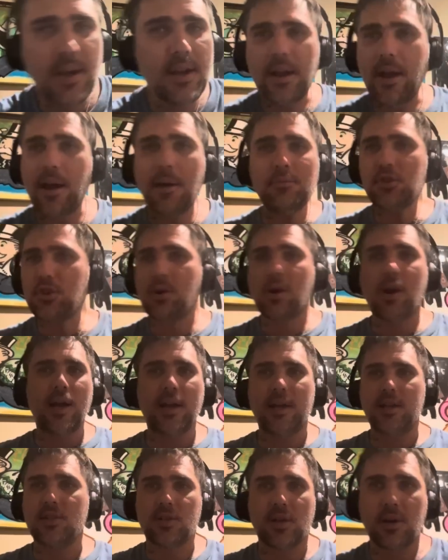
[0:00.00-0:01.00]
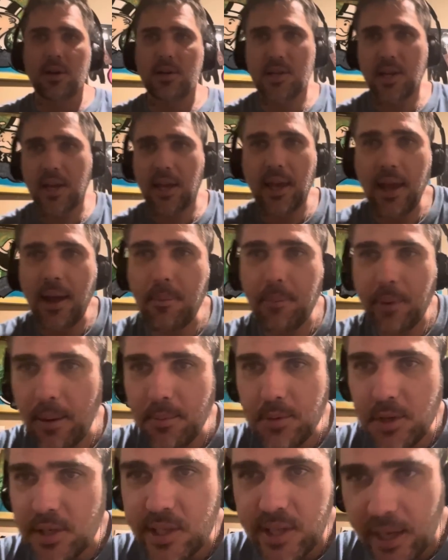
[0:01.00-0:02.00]
Now, I'm trying as hard as I can, but I'm
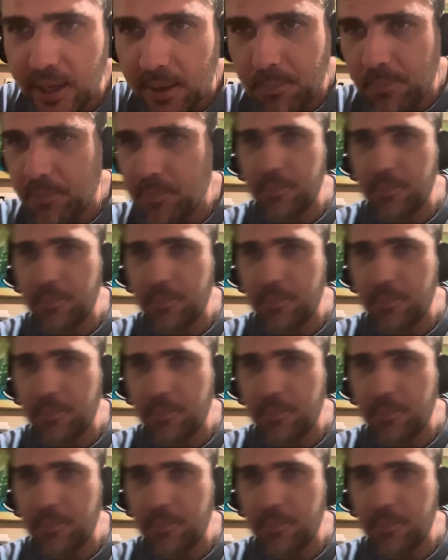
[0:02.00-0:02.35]
just like